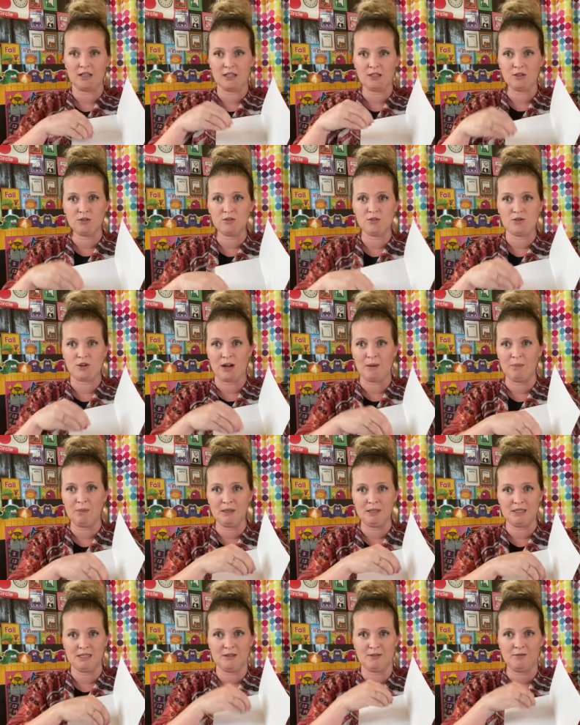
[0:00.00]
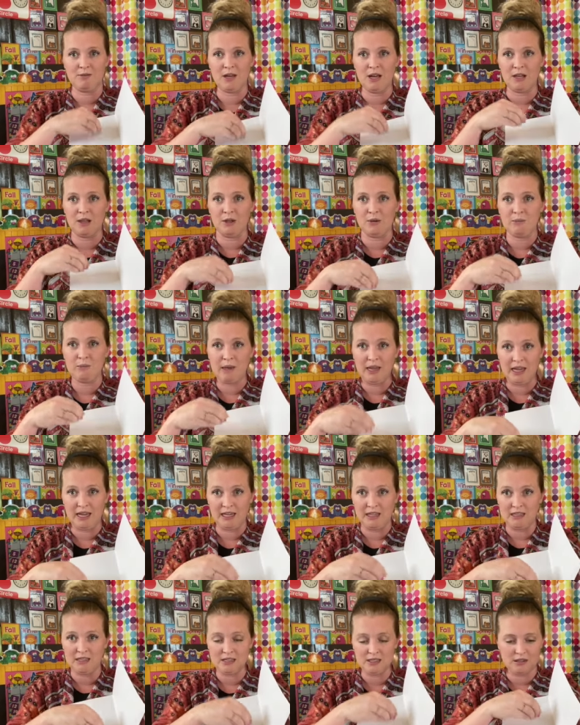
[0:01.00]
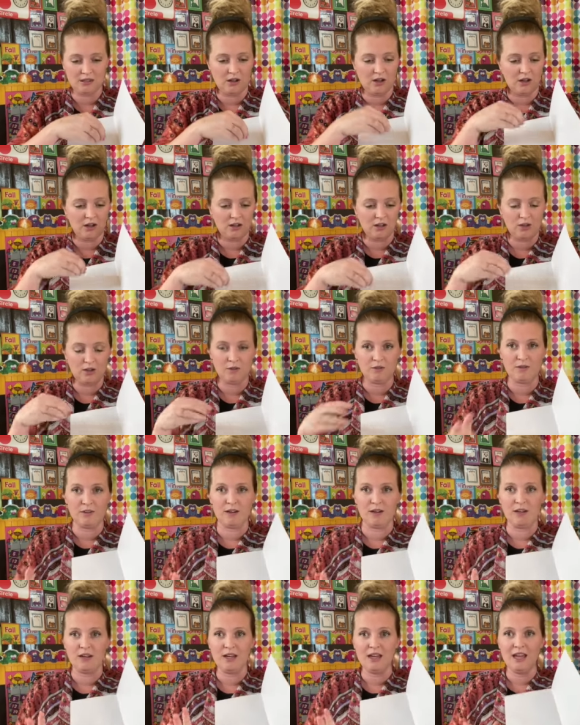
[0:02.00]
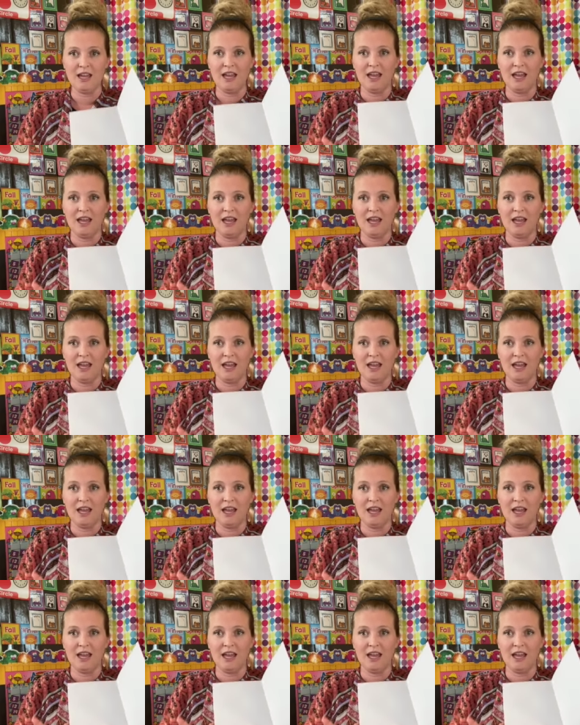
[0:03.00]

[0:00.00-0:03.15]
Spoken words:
little droplets of yellow paint all over.